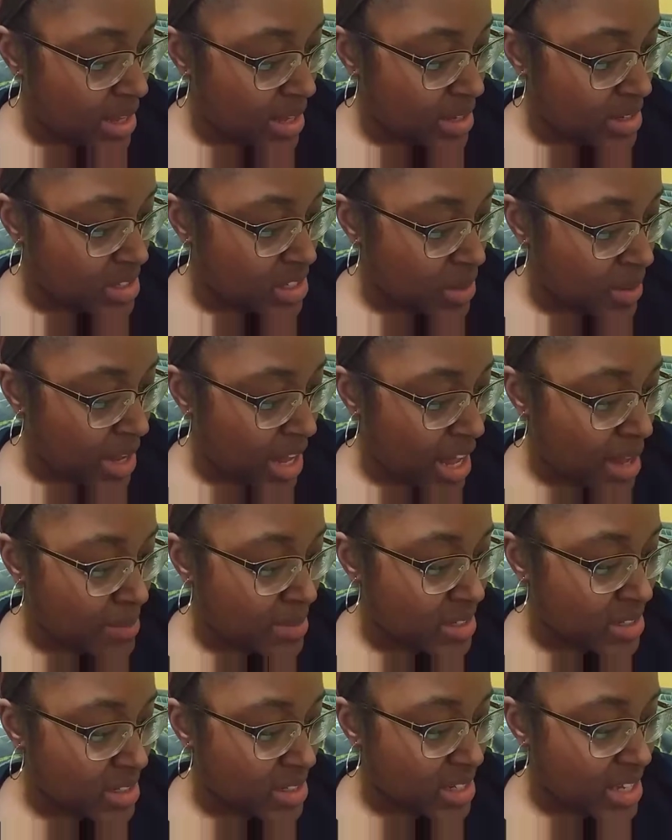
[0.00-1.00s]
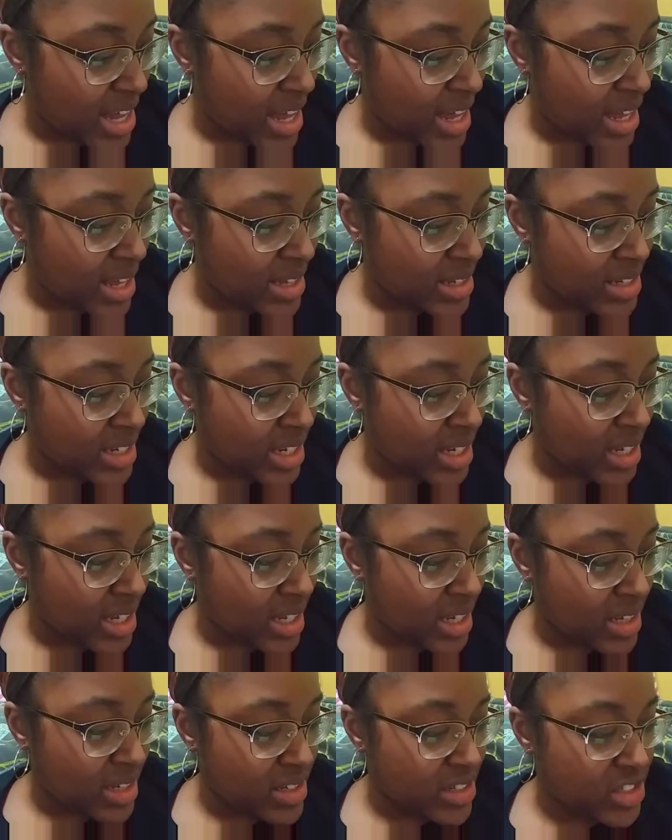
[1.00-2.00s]
So what happens is that
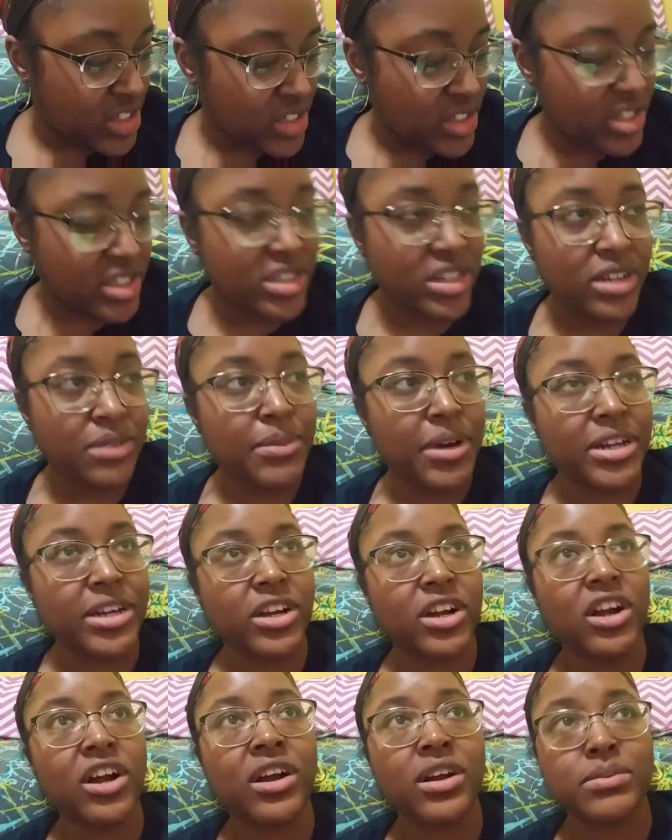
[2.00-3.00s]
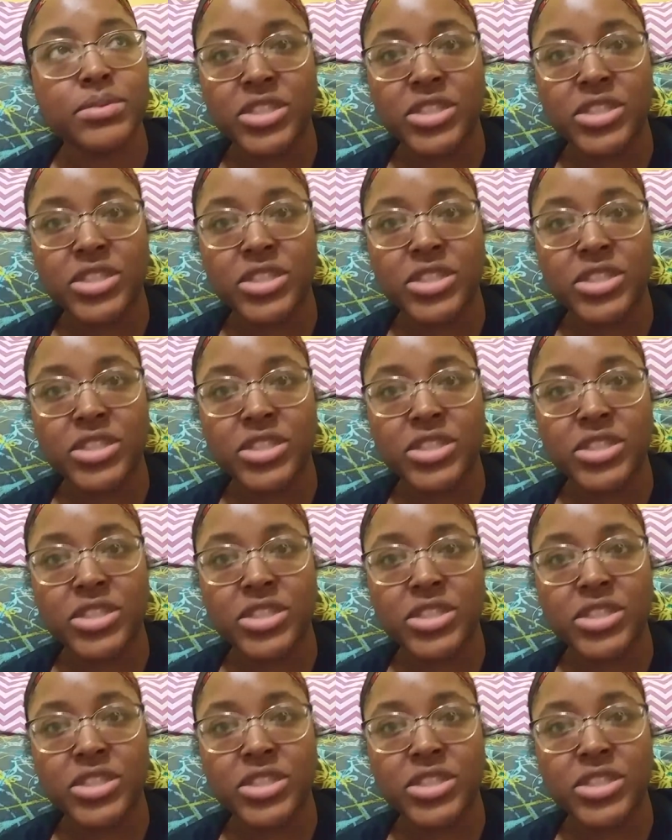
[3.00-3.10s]
Nikki, she's sitting by the curb.